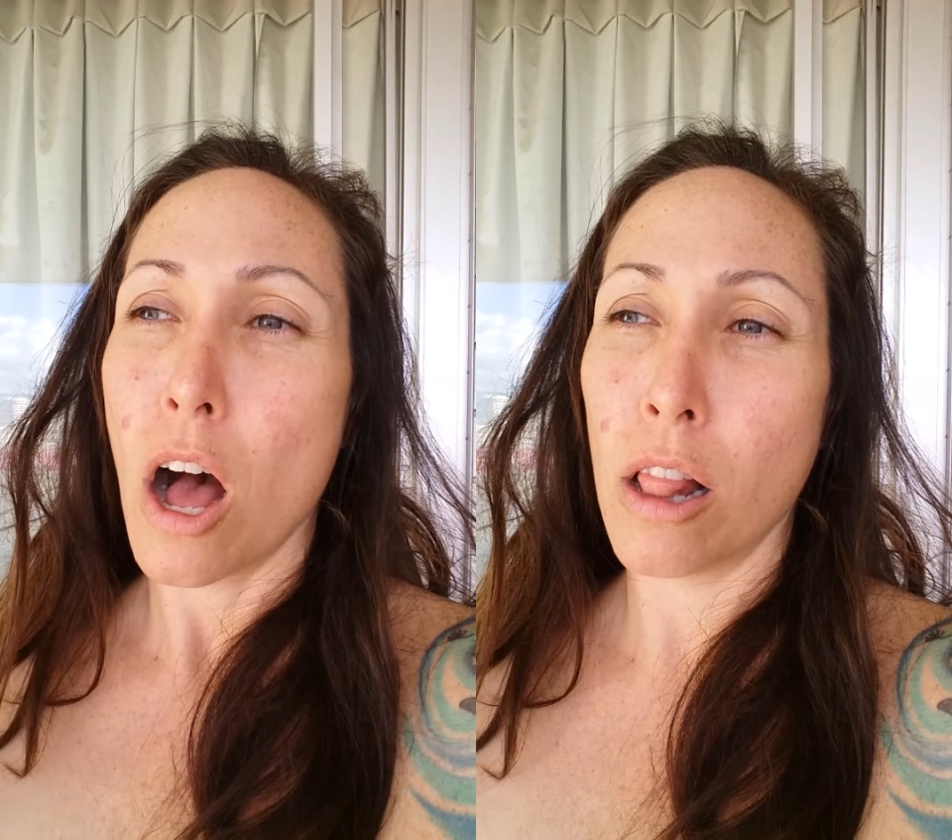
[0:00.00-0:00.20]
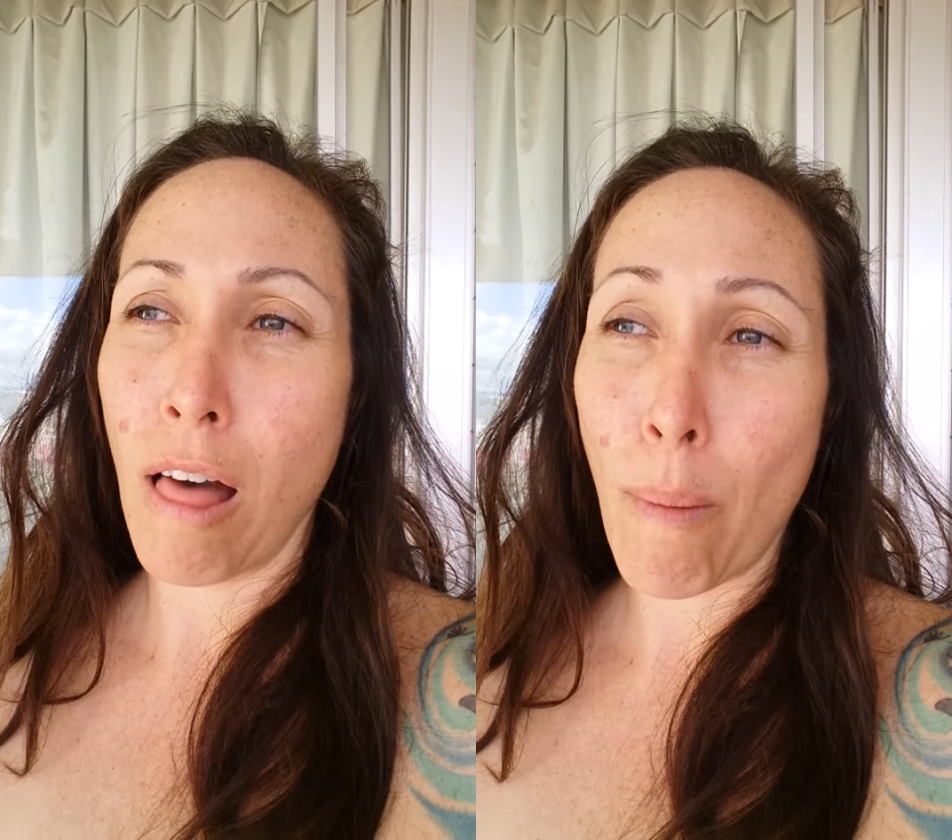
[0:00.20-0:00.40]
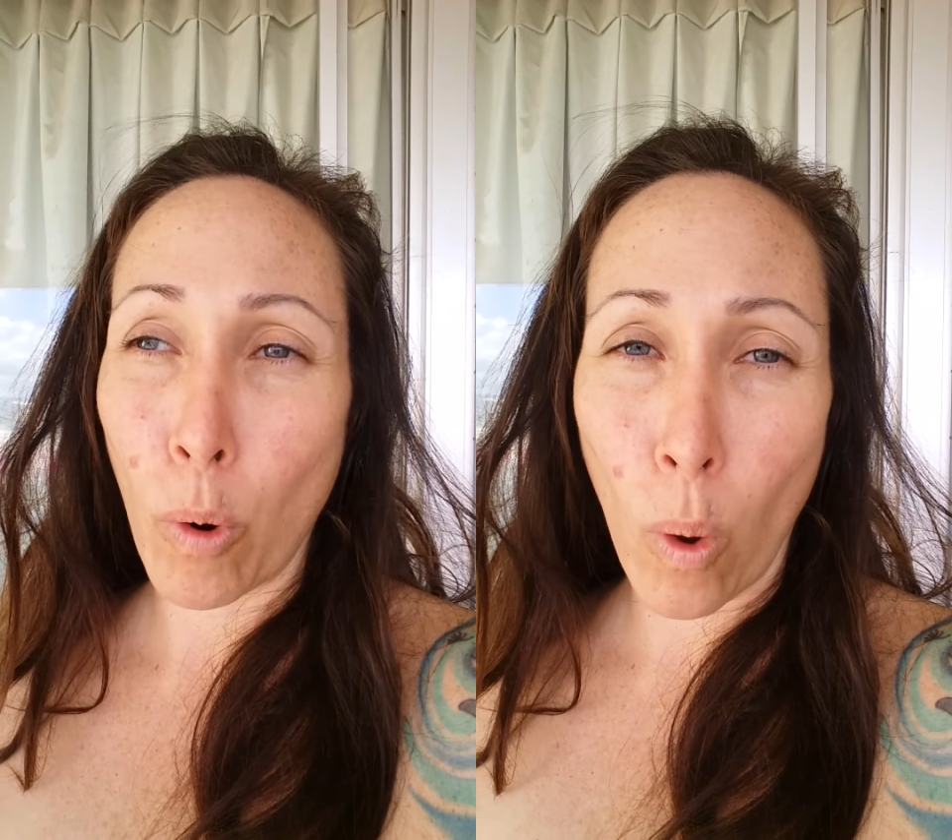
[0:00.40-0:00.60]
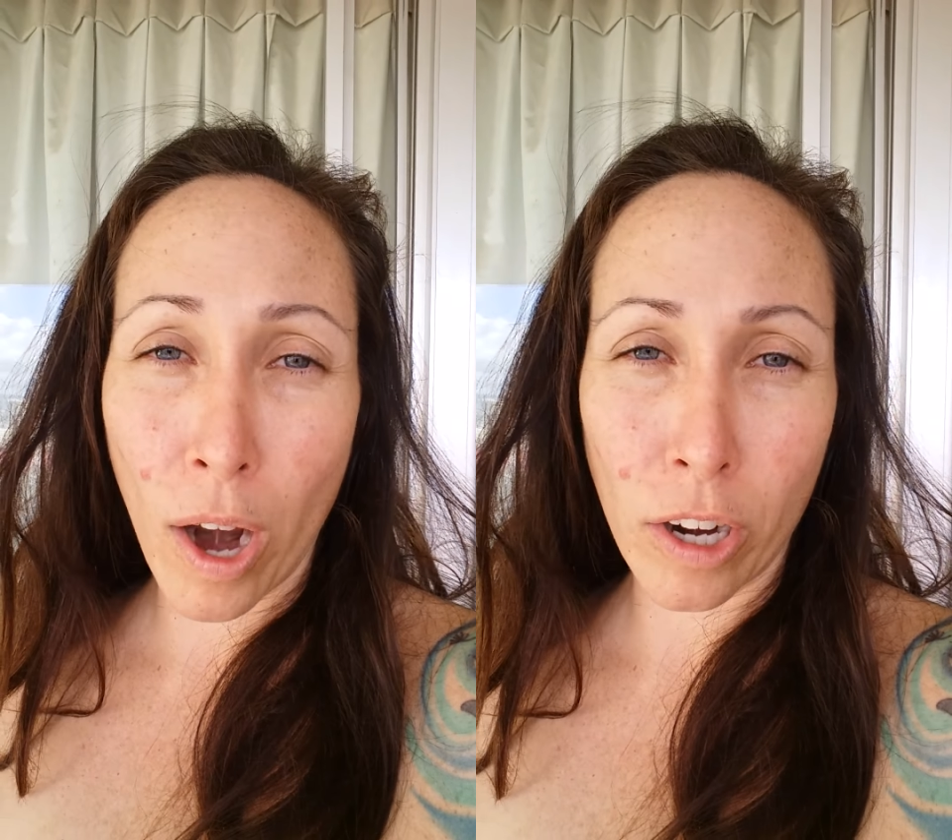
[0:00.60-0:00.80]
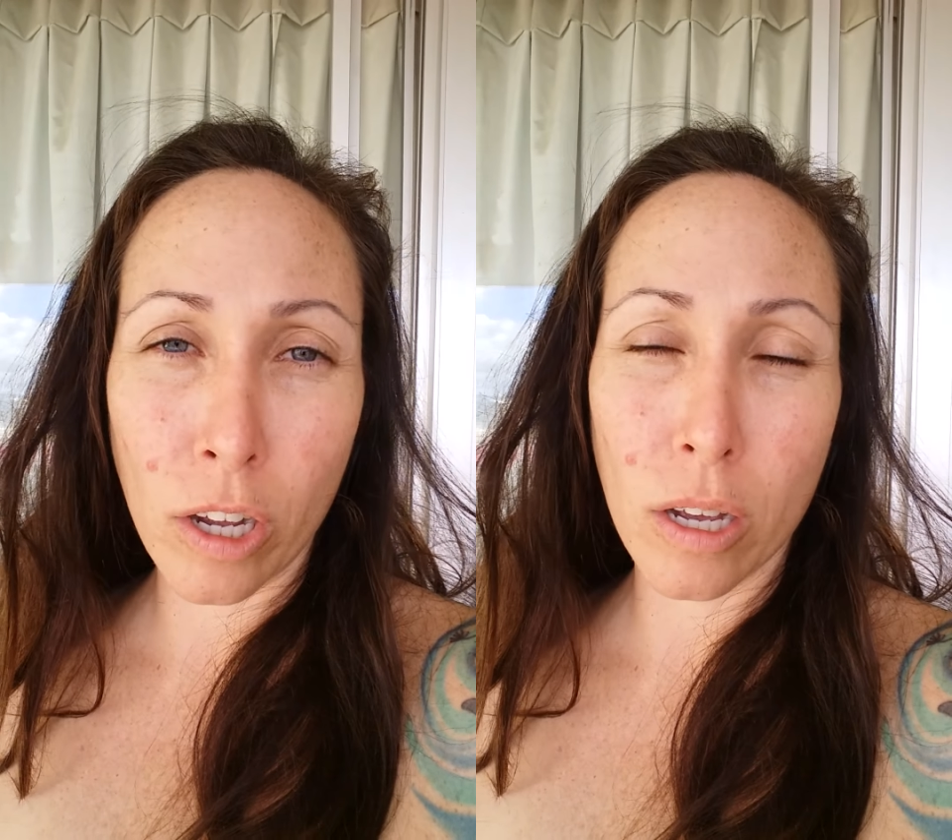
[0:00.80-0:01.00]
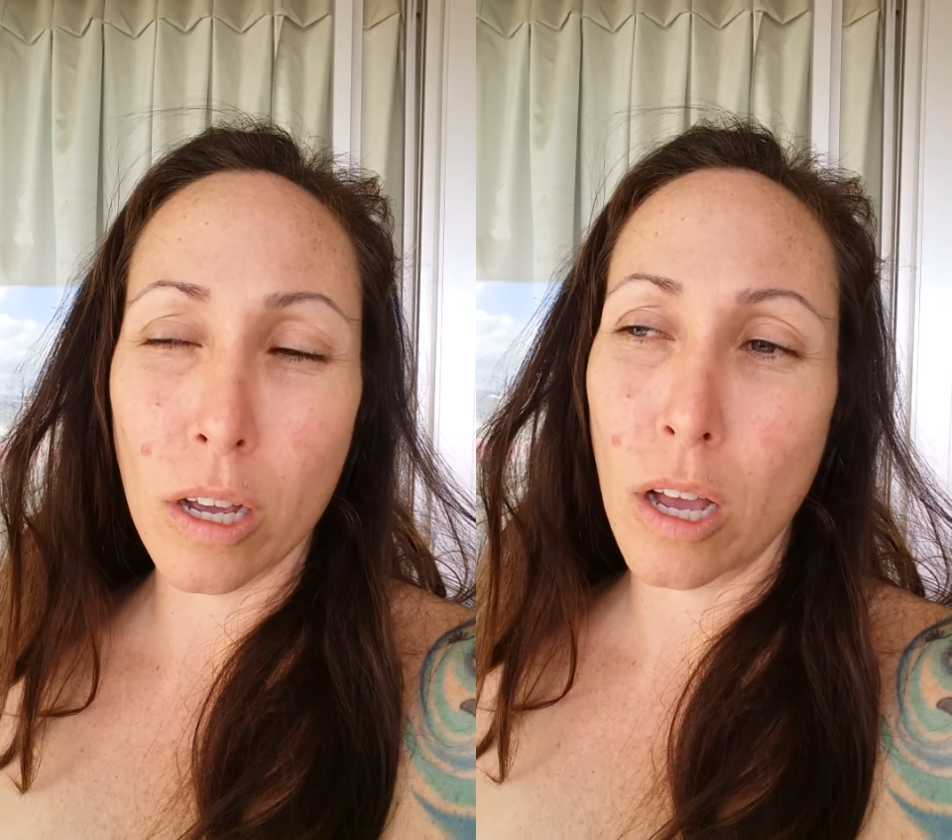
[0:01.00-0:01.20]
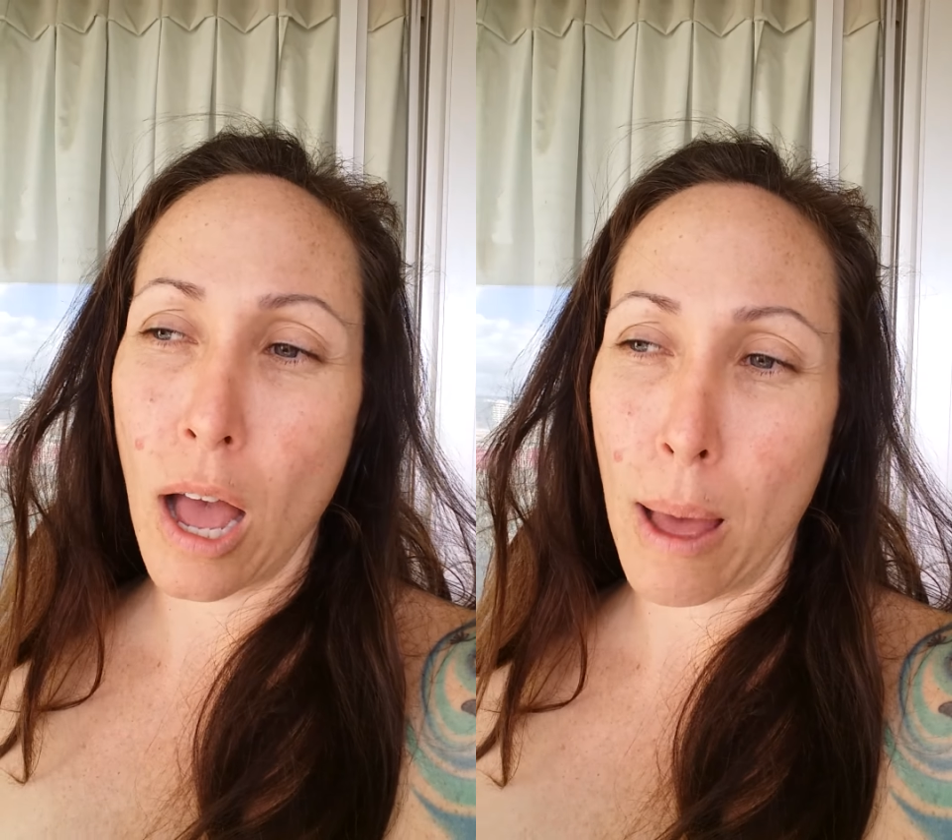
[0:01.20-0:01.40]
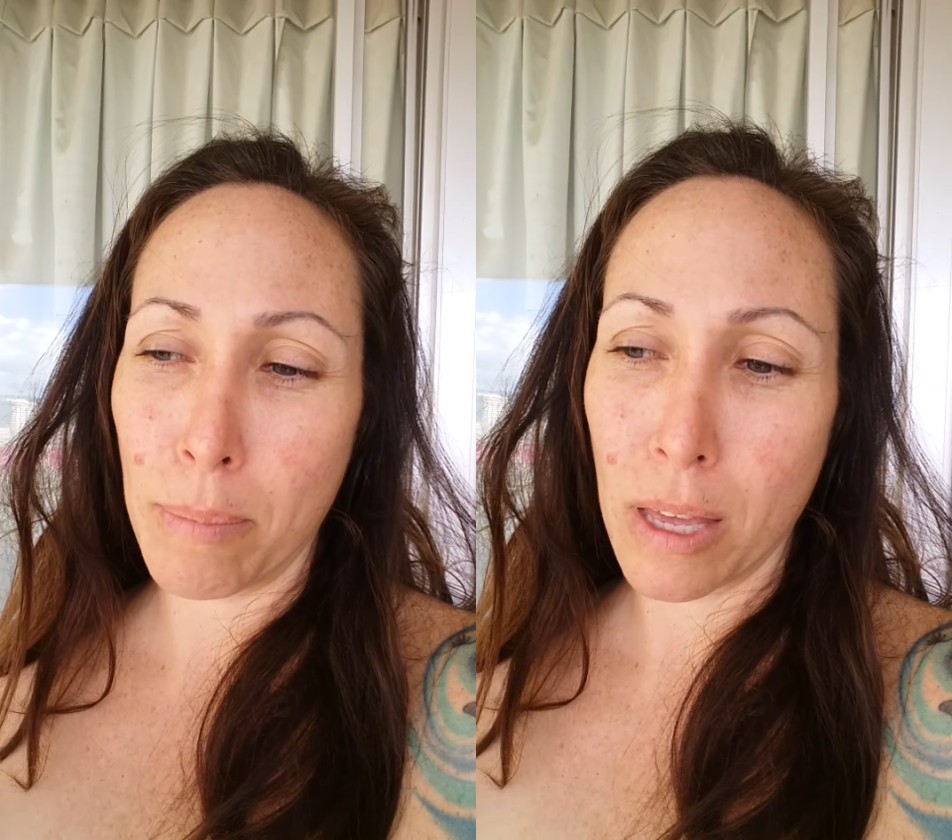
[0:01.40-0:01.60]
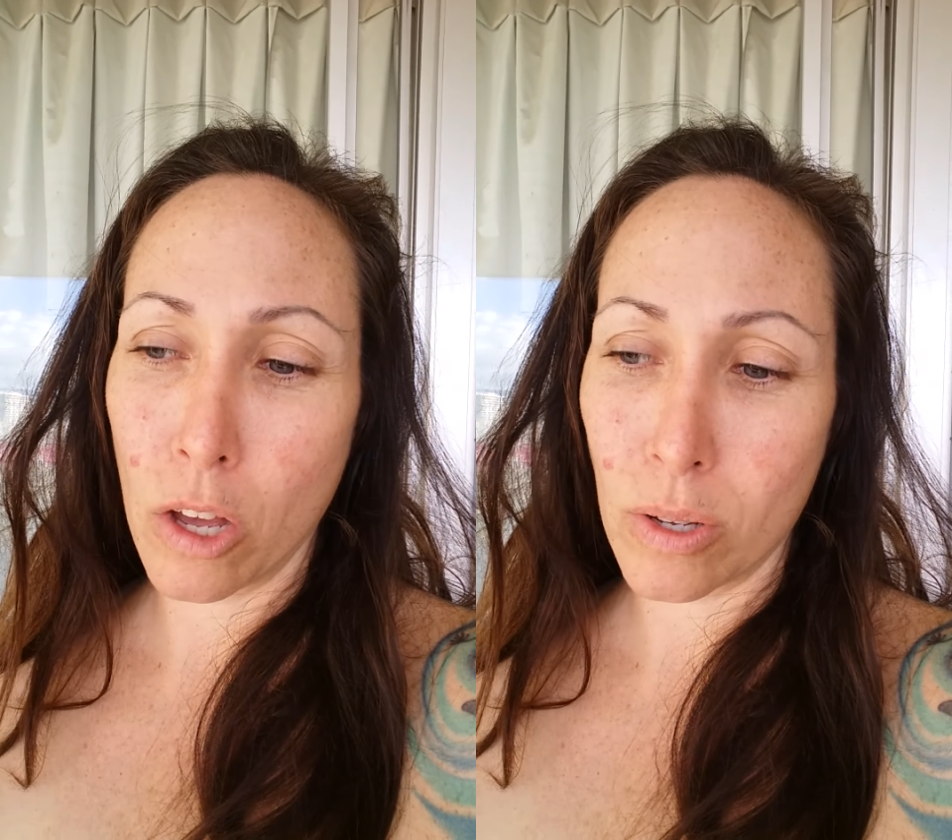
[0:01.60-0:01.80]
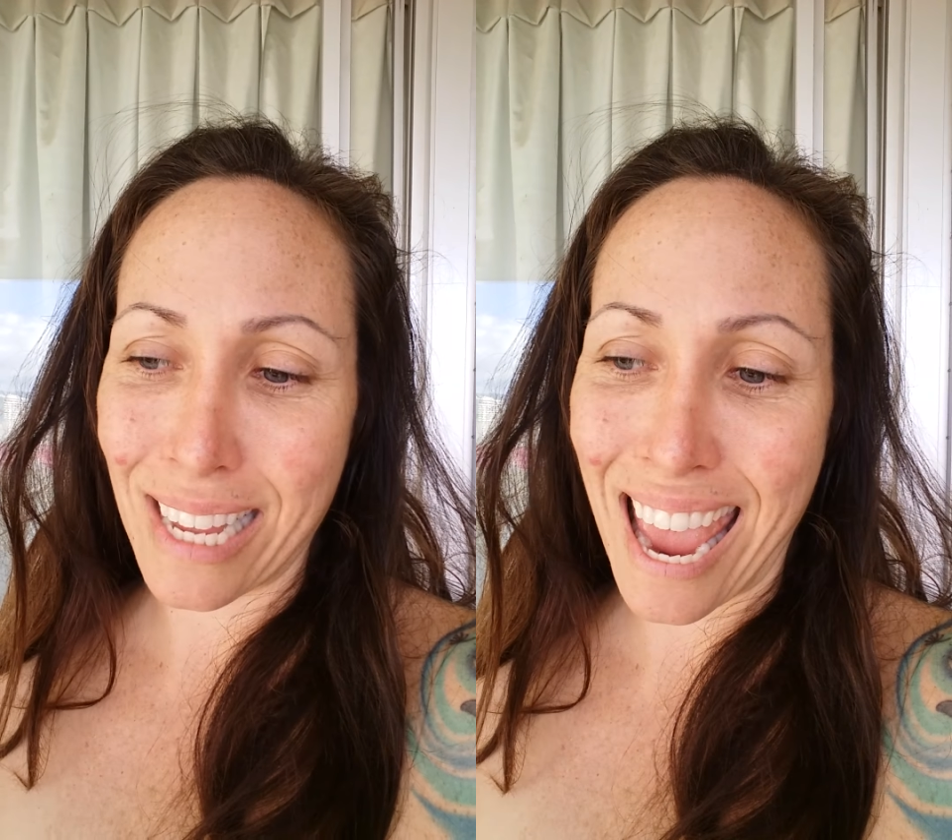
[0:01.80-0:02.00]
A lot more water goes